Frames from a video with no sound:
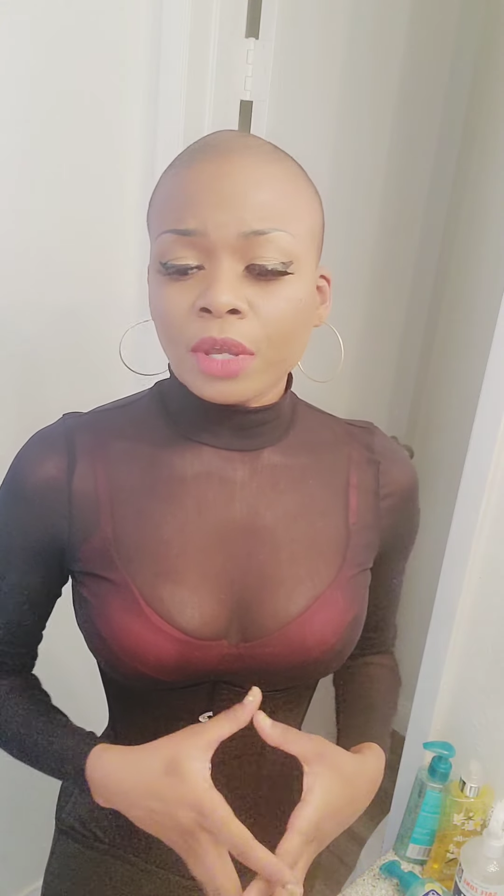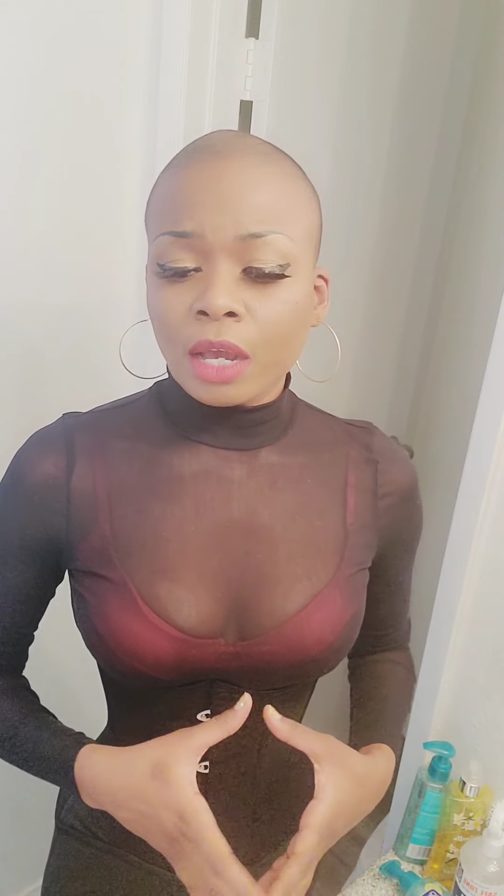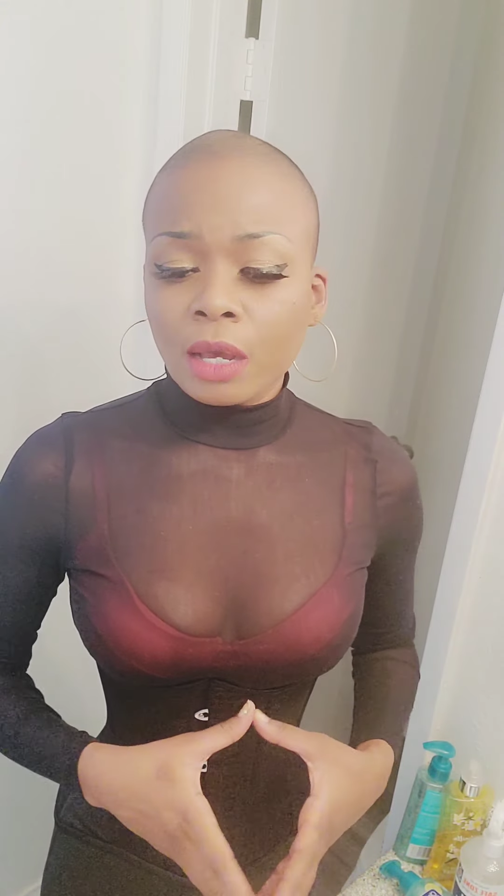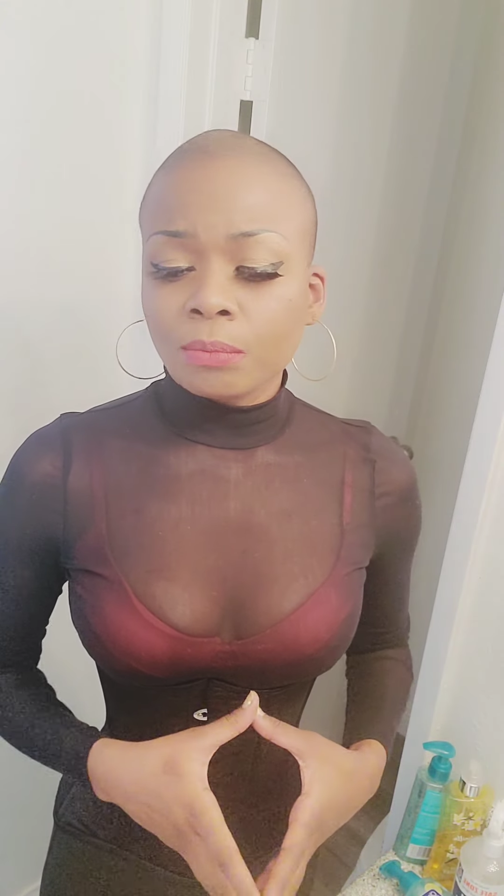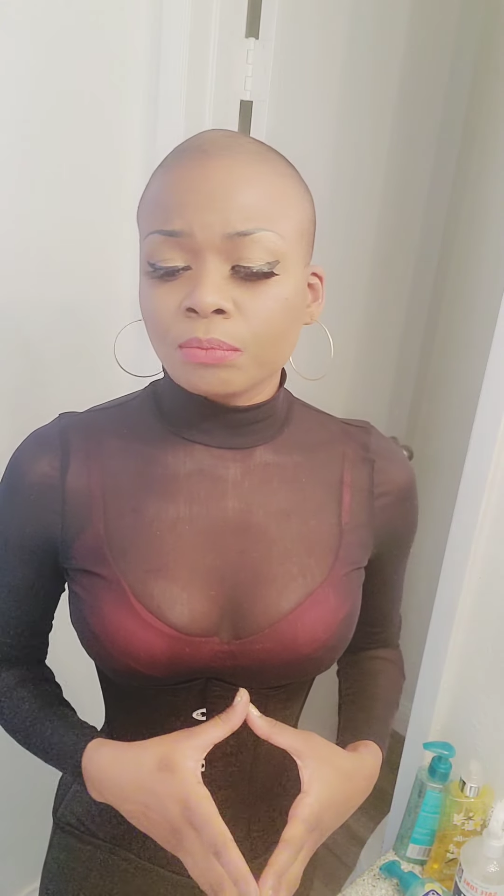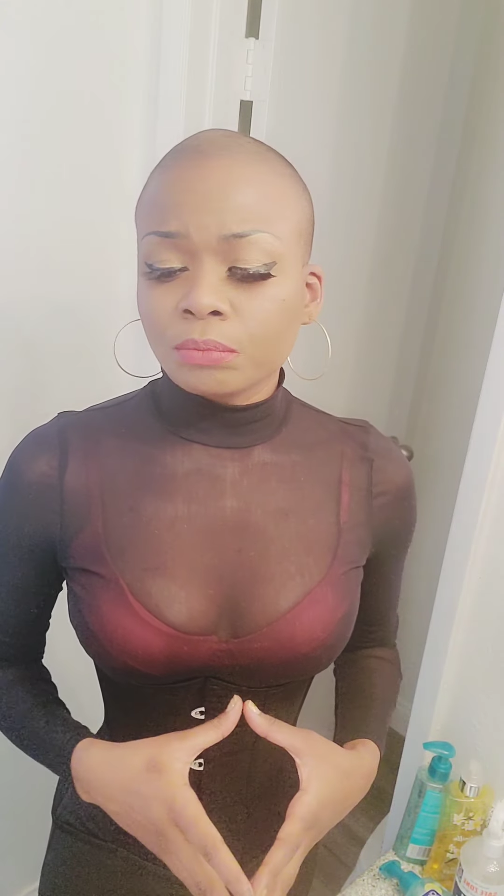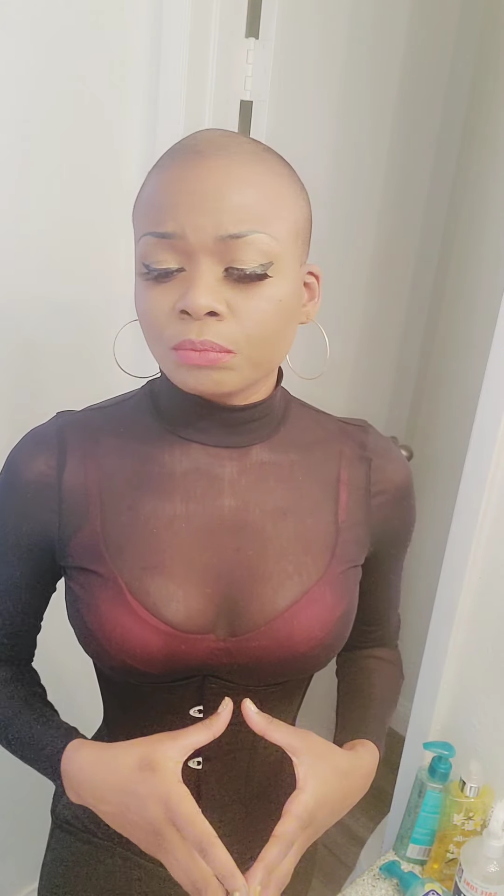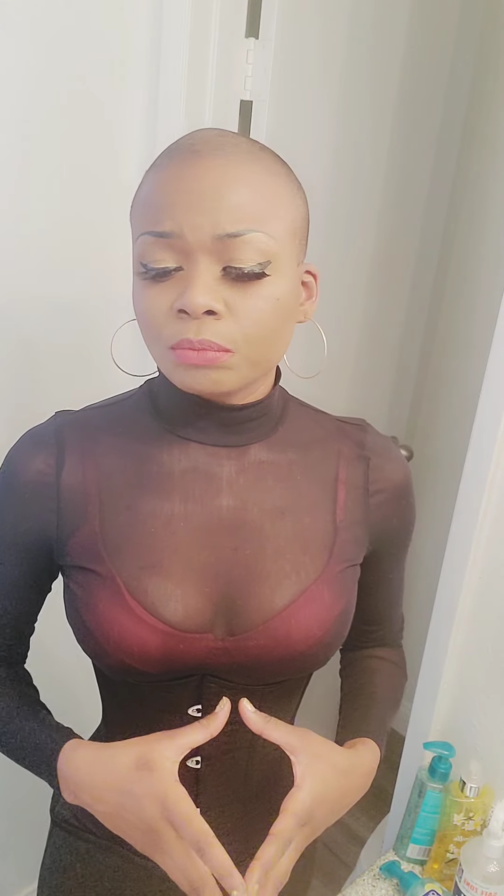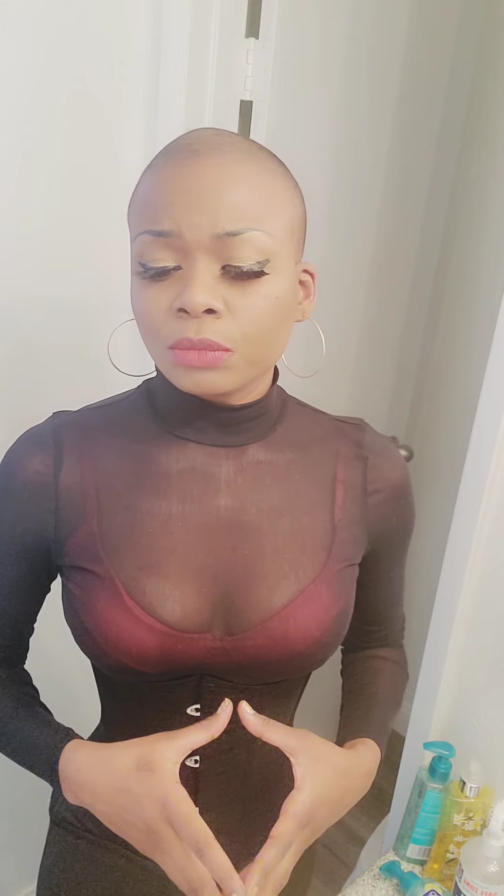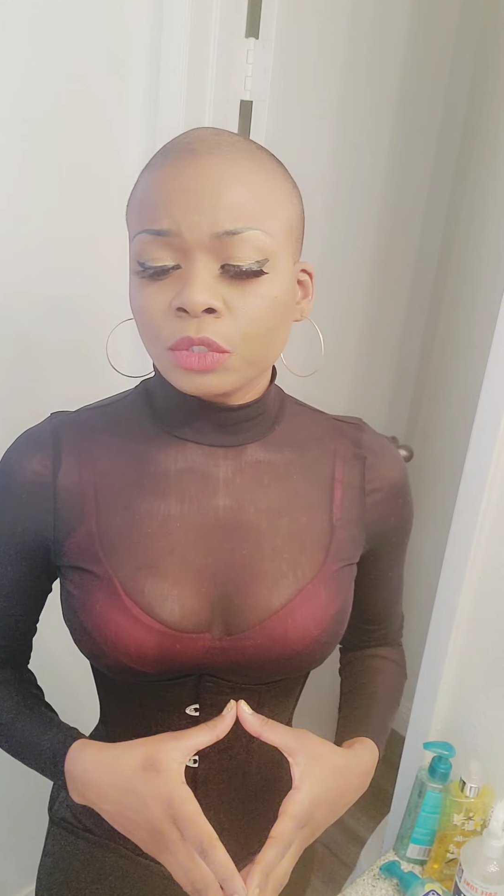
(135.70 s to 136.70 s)

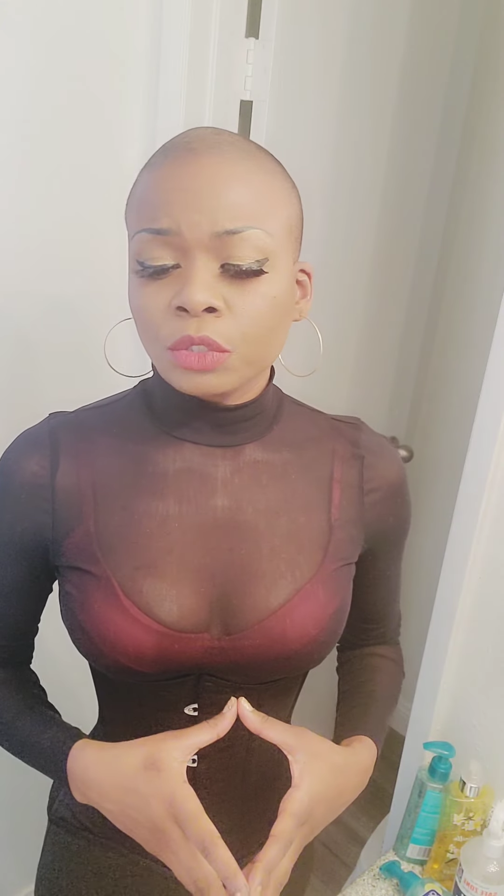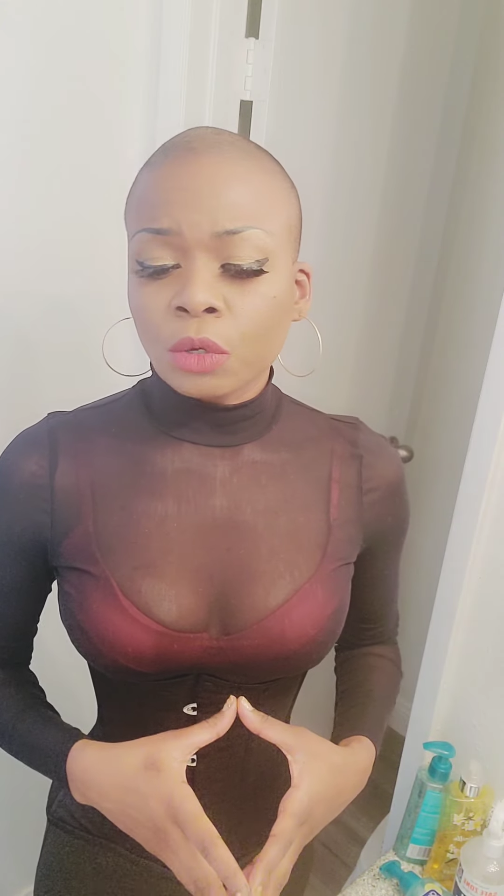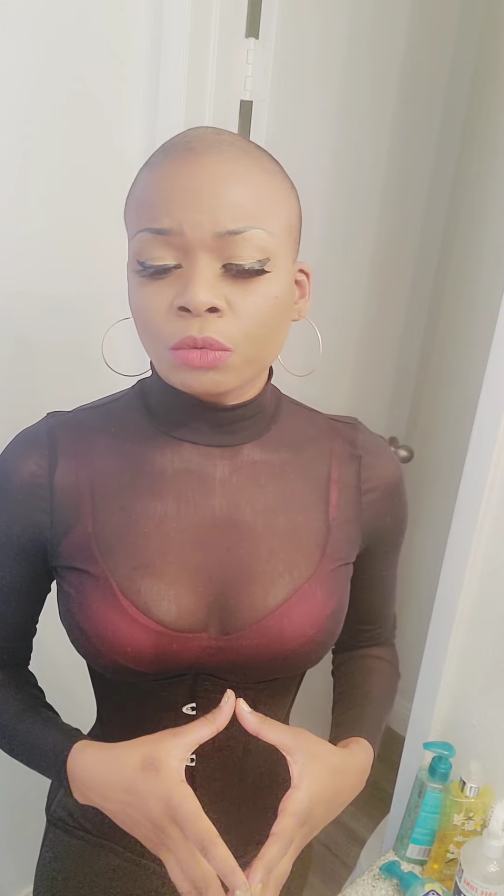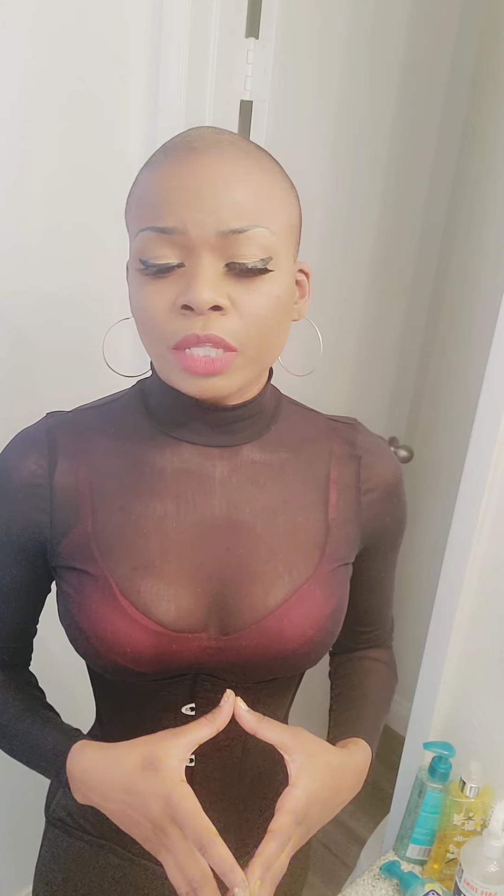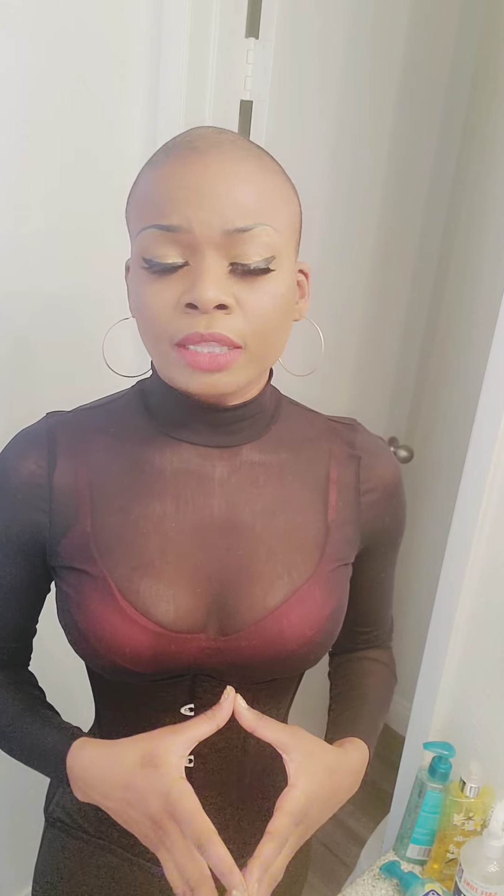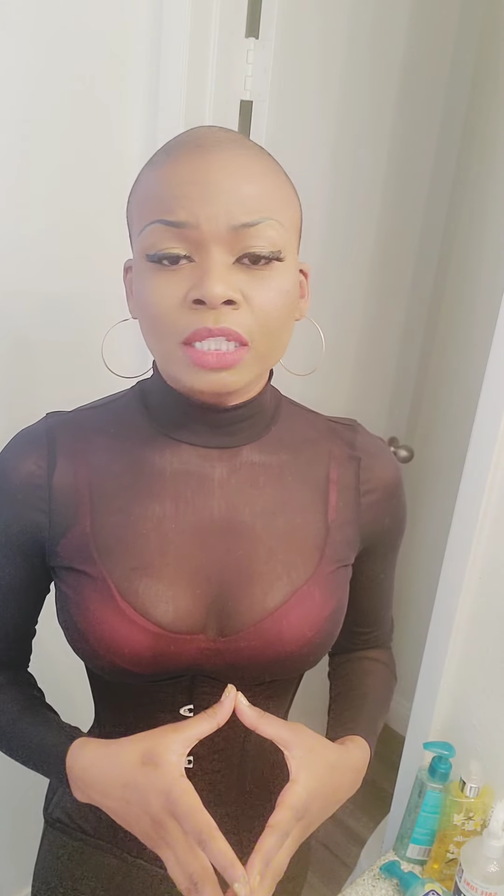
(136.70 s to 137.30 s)
that